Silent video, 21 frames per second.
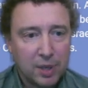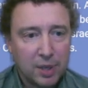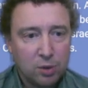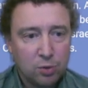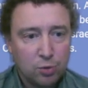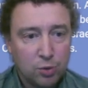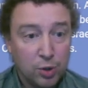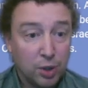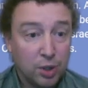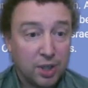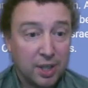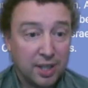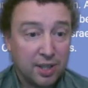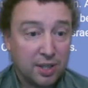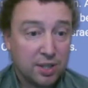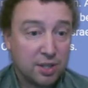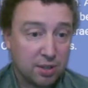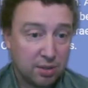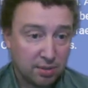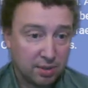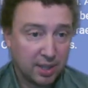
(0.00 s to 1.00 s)

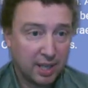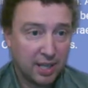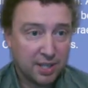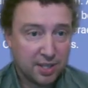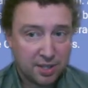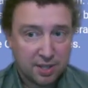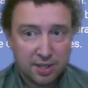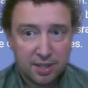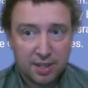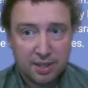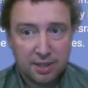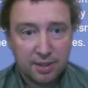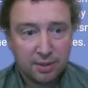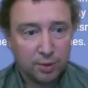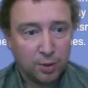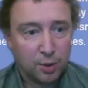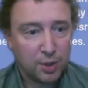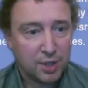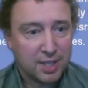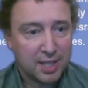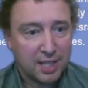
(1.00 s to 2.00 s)
rootkits, as
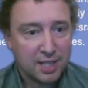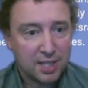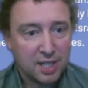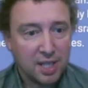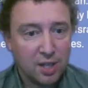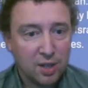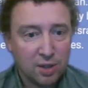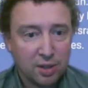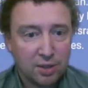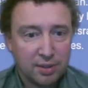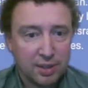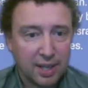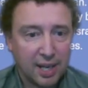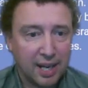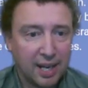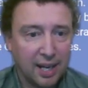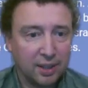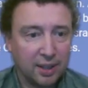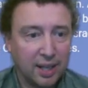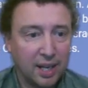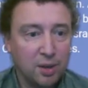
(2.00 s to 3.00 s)
Luke says here, it
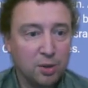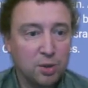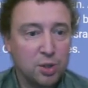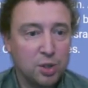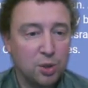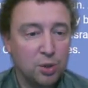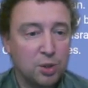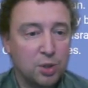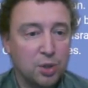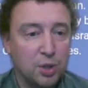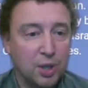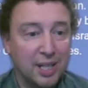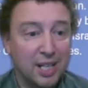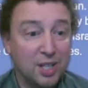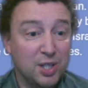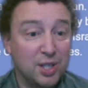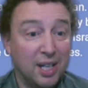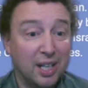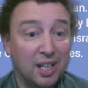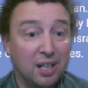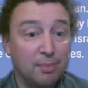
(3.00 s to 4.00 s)
allows you to
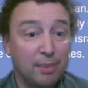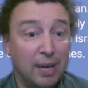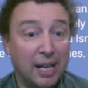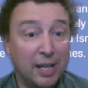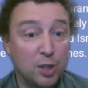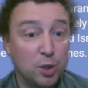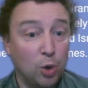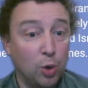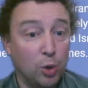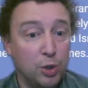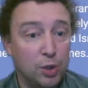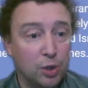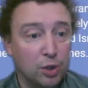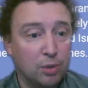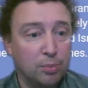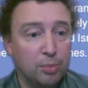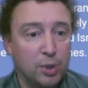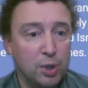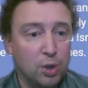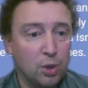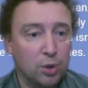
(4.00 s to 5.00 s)
initiate commands on your
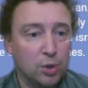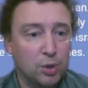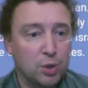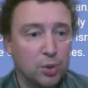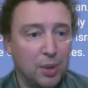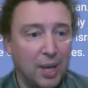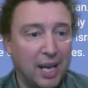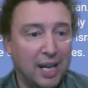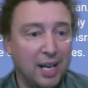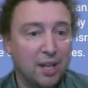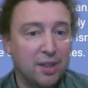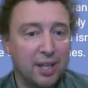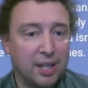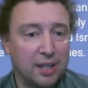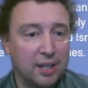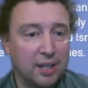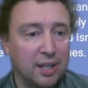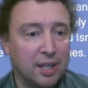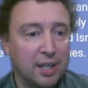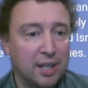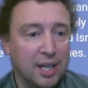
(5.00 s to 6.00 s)
computer. So
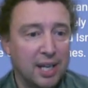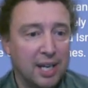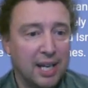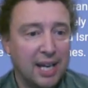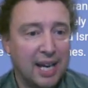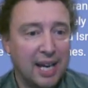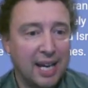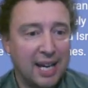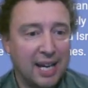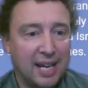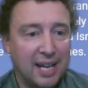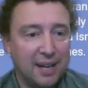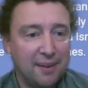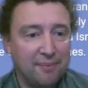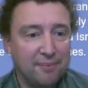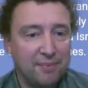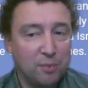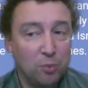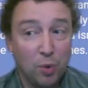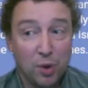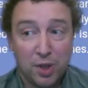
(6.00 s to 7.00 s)
anything
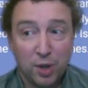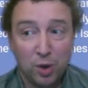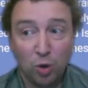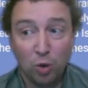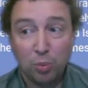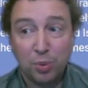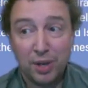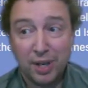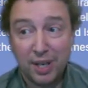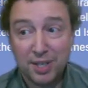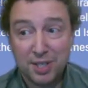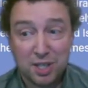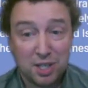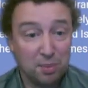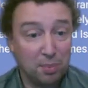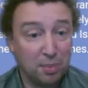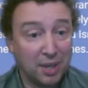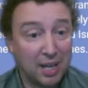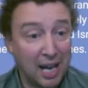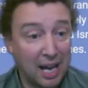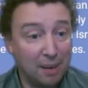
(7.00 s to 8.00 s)
with an operating
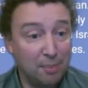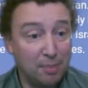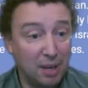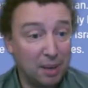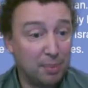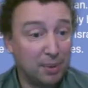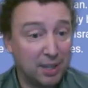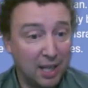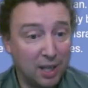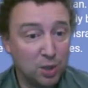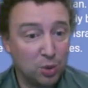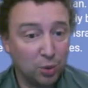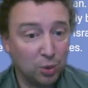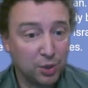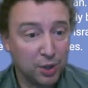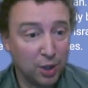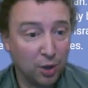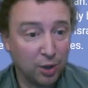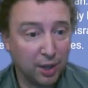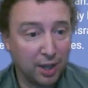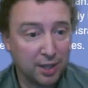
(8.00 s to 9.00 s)
system can be a potential
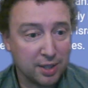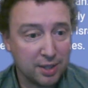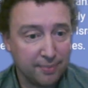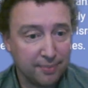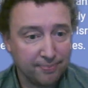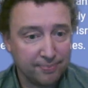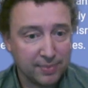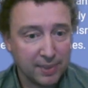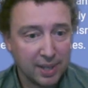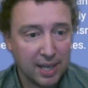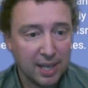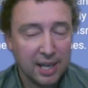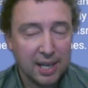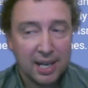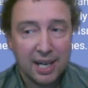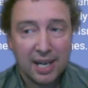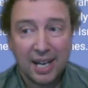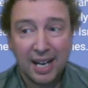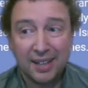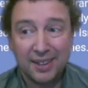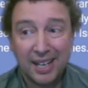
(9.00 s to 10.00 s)
target.
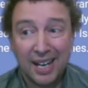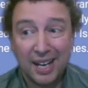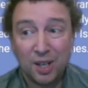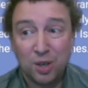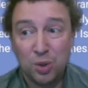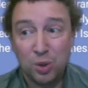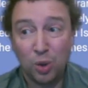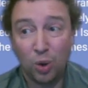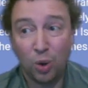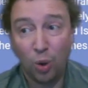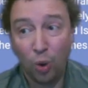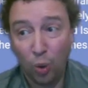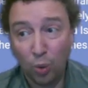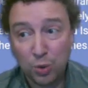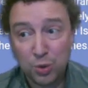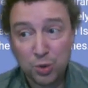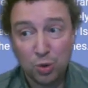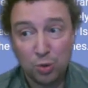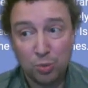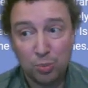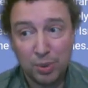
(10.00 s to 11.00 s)
And that could
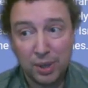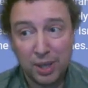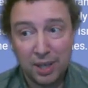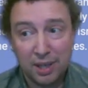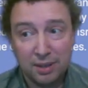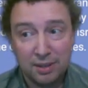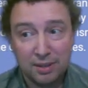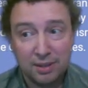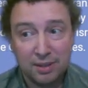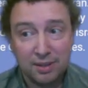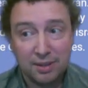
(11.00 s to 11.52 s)
also be